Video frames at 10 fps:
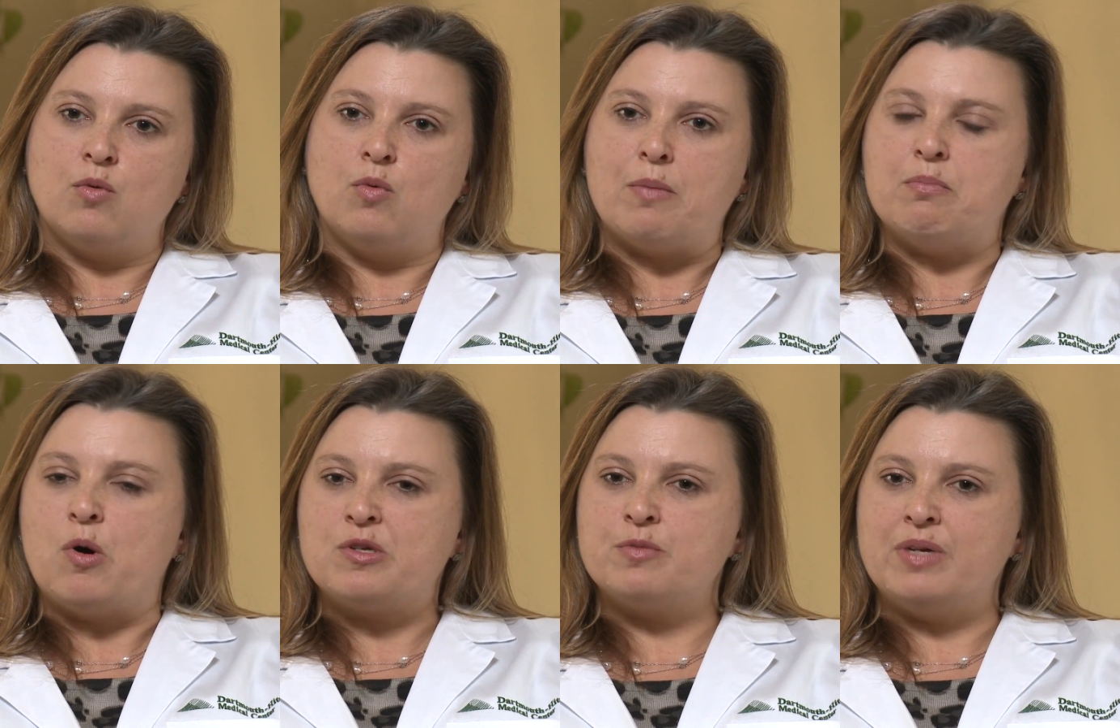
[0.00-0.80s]
what
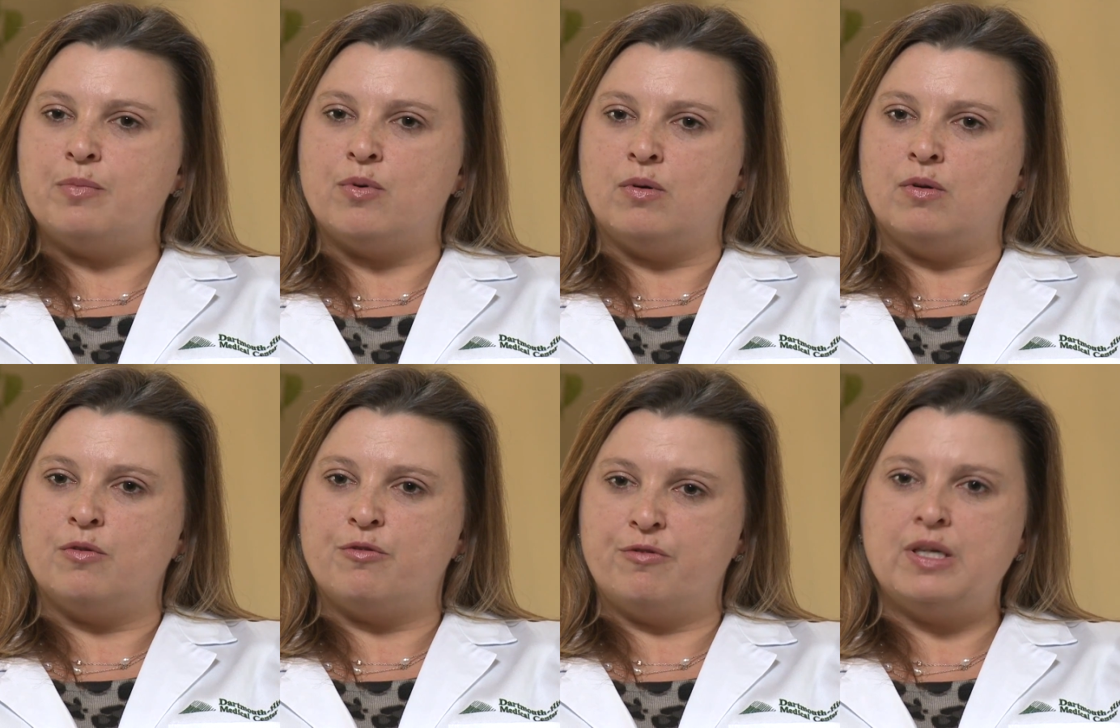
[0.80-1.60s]
most
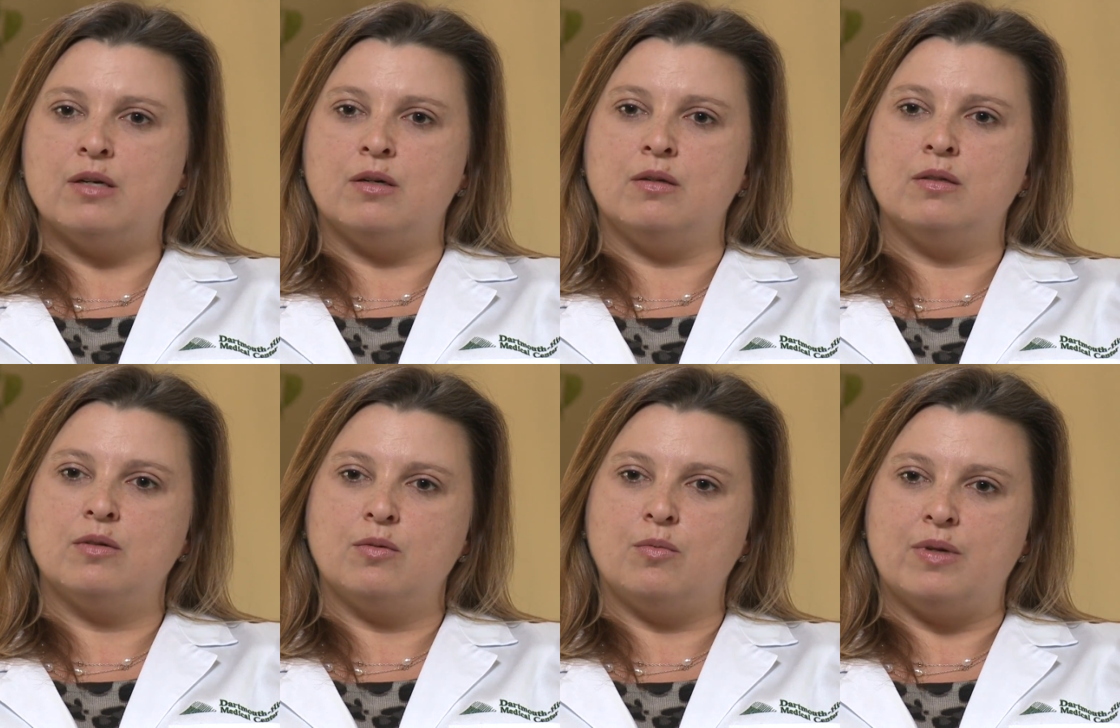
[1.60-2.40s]
people feel
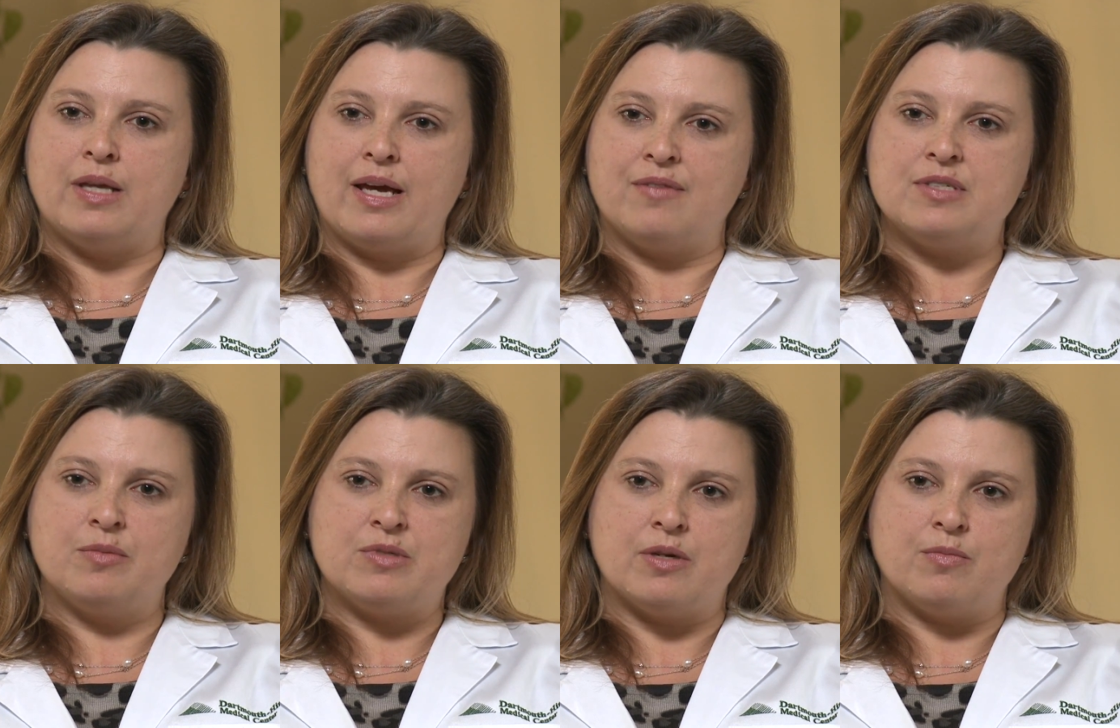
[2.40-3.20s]
when they have
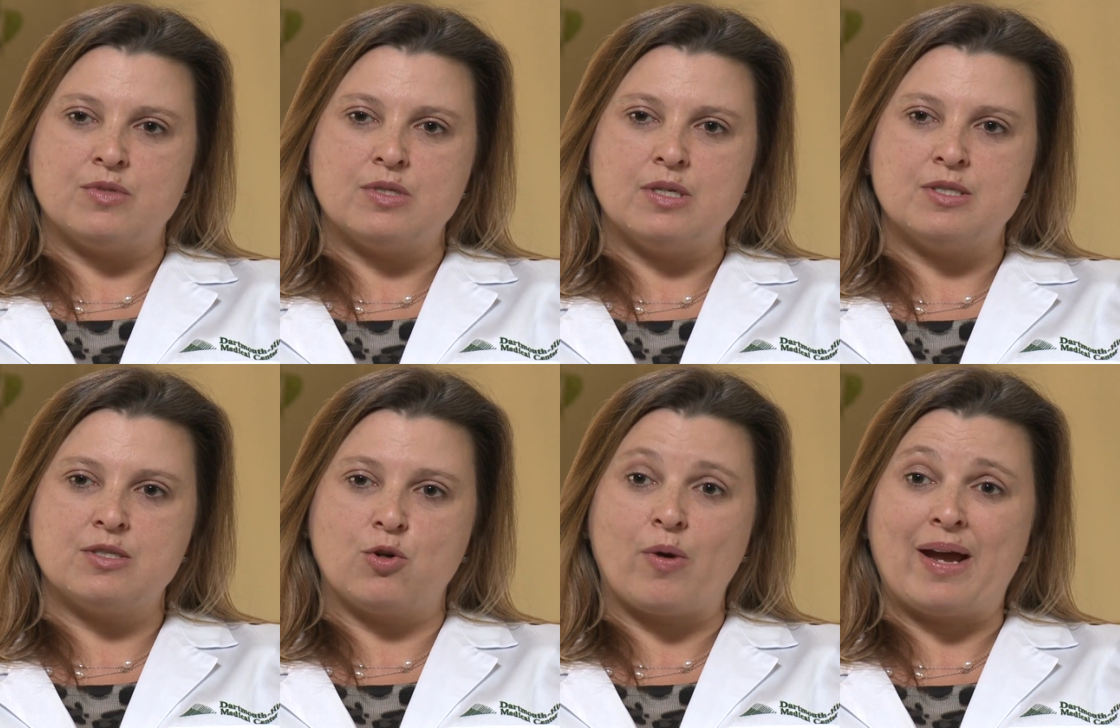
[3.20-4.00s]
symptoms
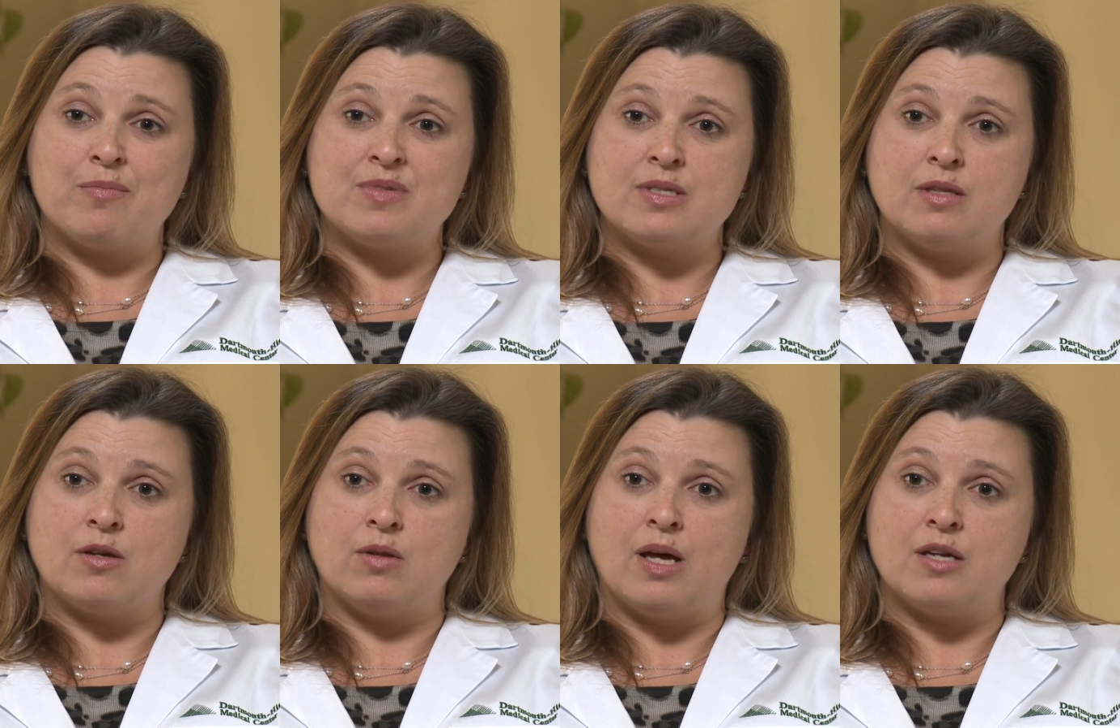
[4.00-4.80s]
is cramps in
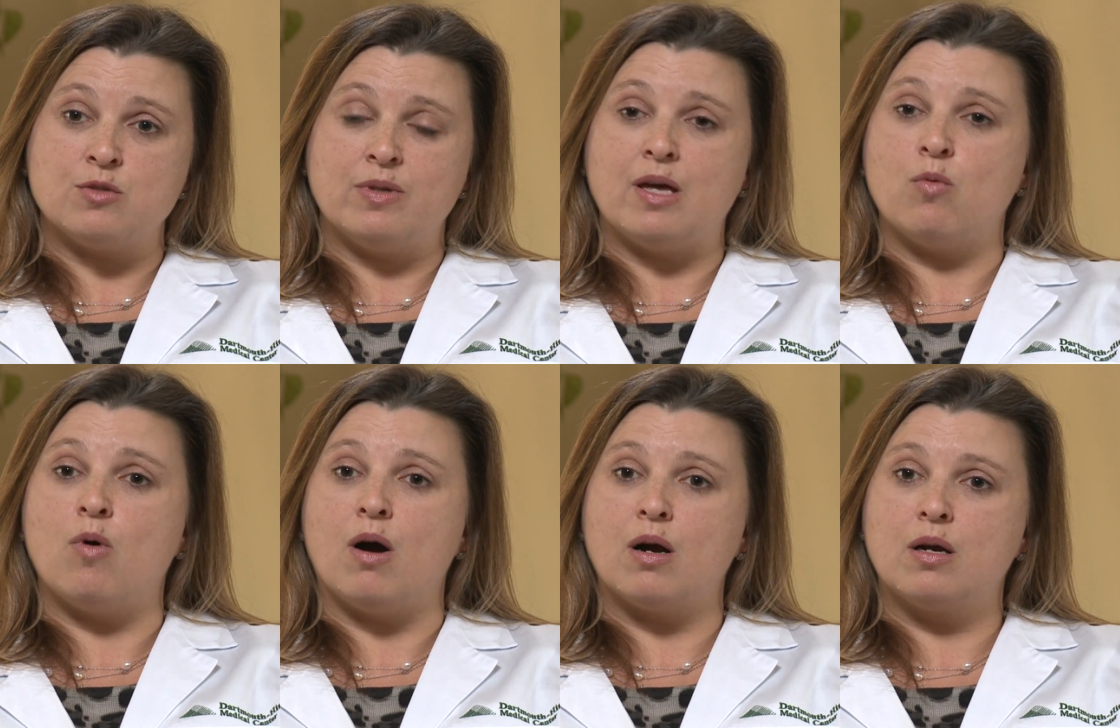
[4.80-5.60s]
their legs when they
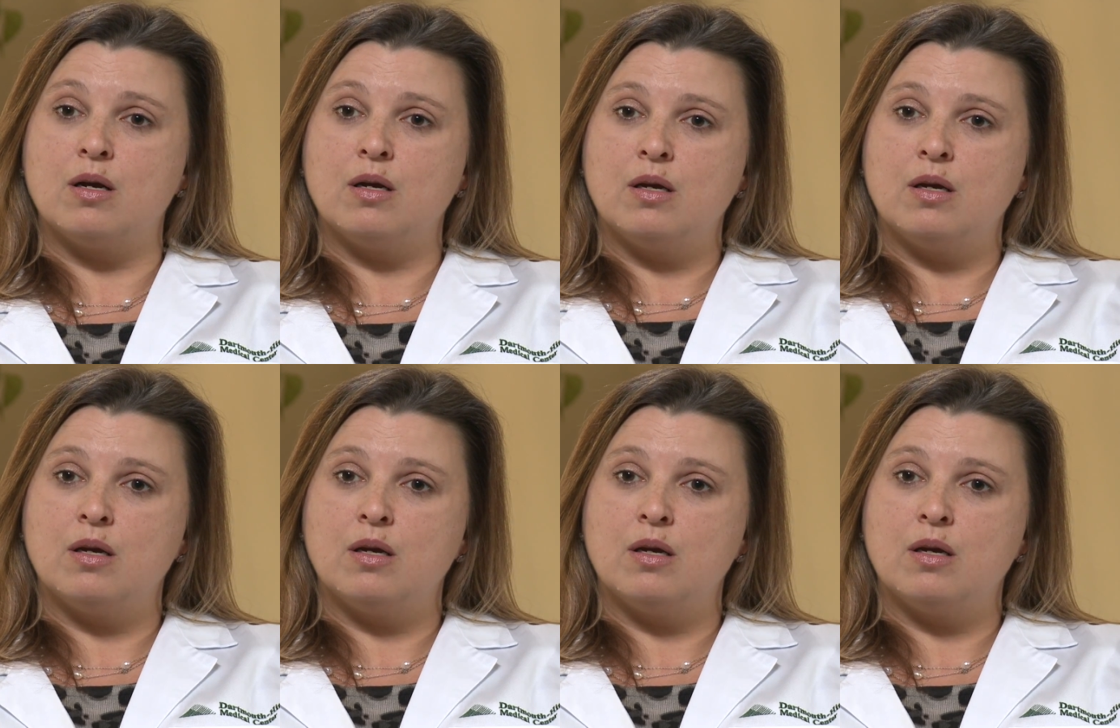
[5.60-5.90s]
walk.